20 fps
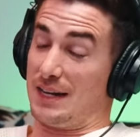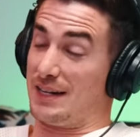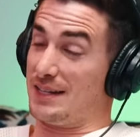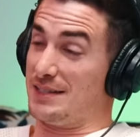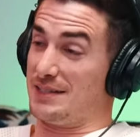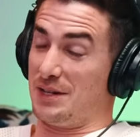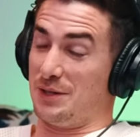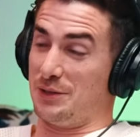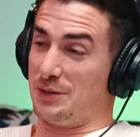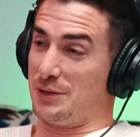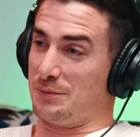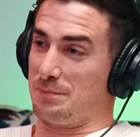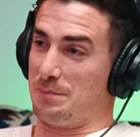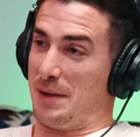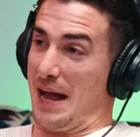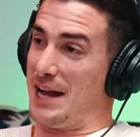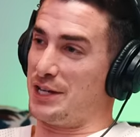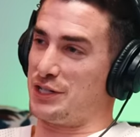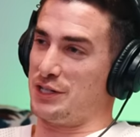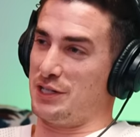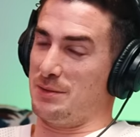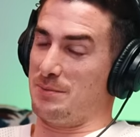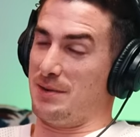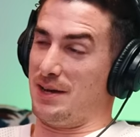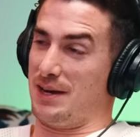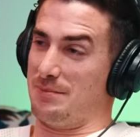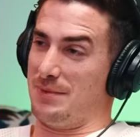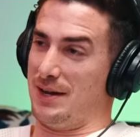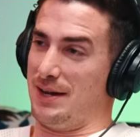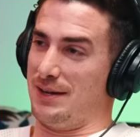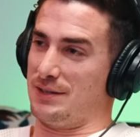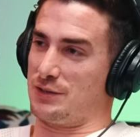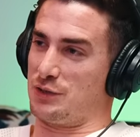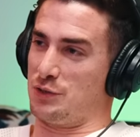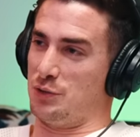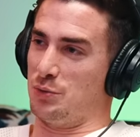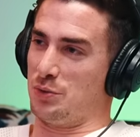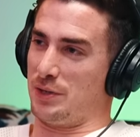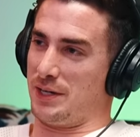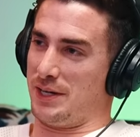I can tell you're passionate about it, man.
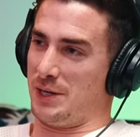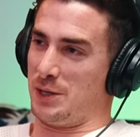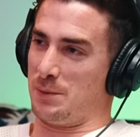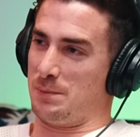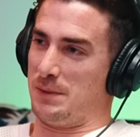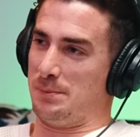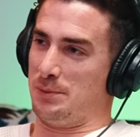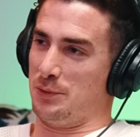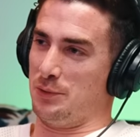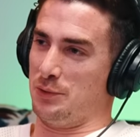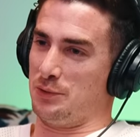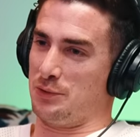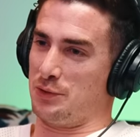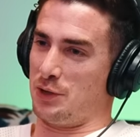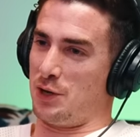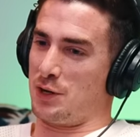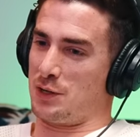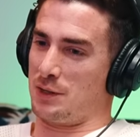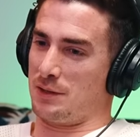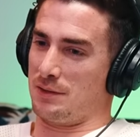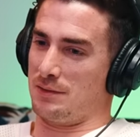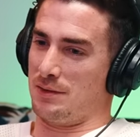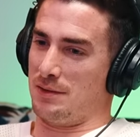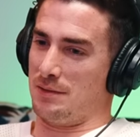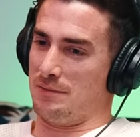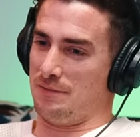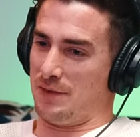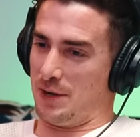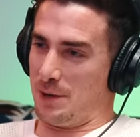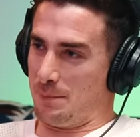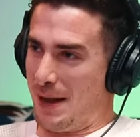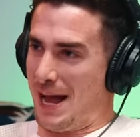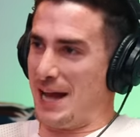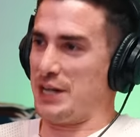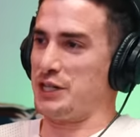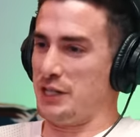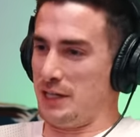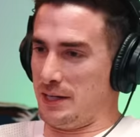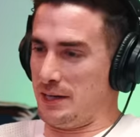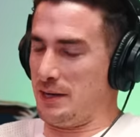It's cool to hear people who talk very
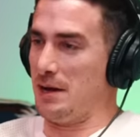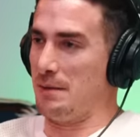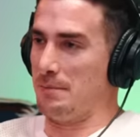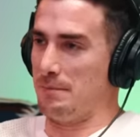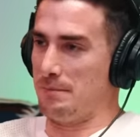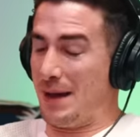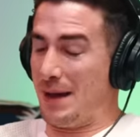passionately